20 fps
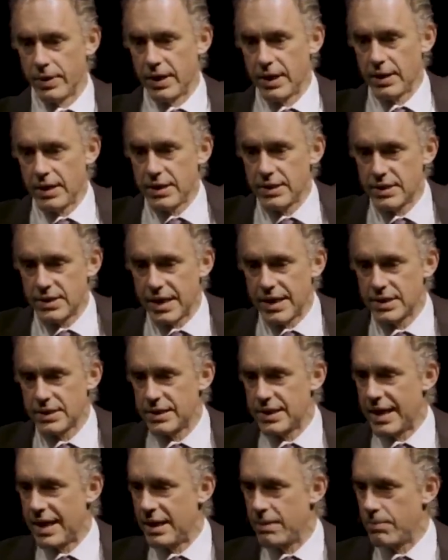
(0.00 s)
and they stay
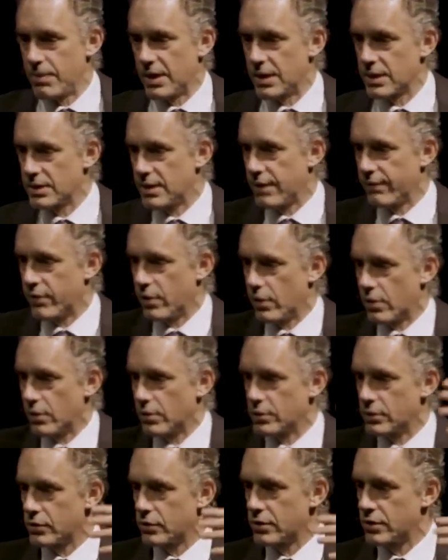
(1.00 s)
sane because they've got
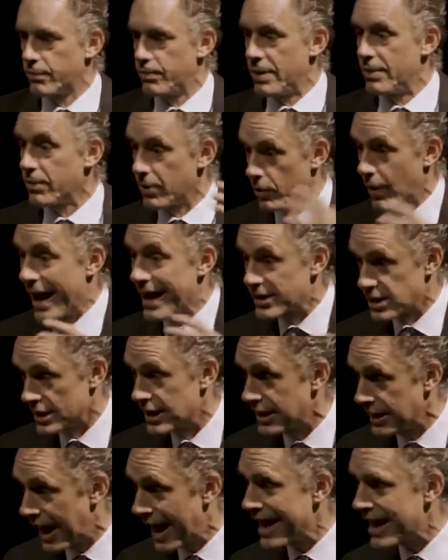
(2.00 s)
all sorts of people who actually
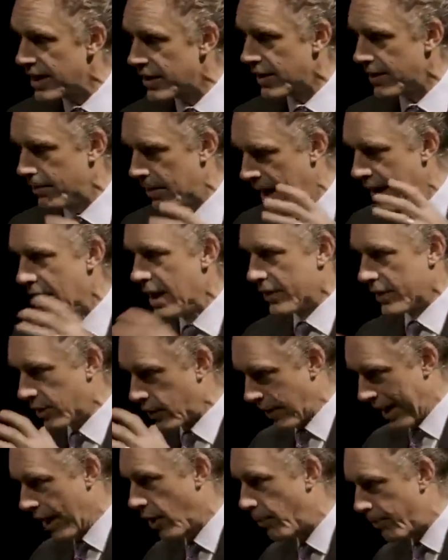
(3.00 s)
like them that
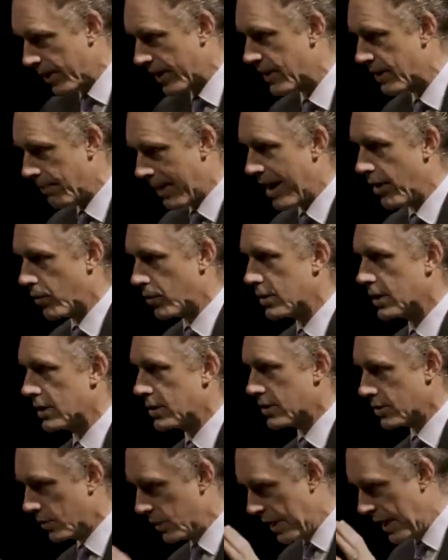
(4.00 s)
are helping them out. And
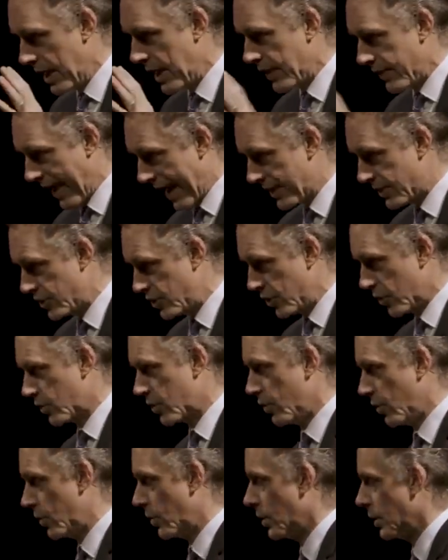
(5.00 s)
so that's your
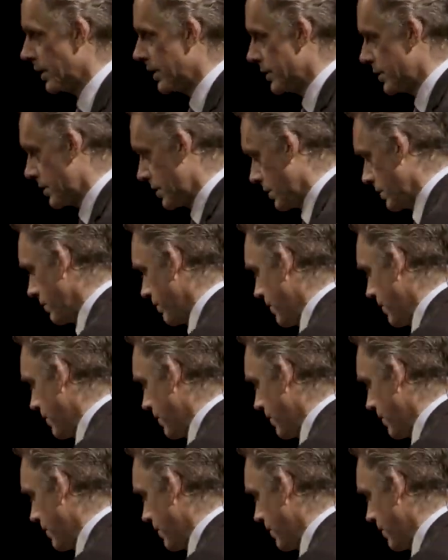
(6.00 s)
goal, is to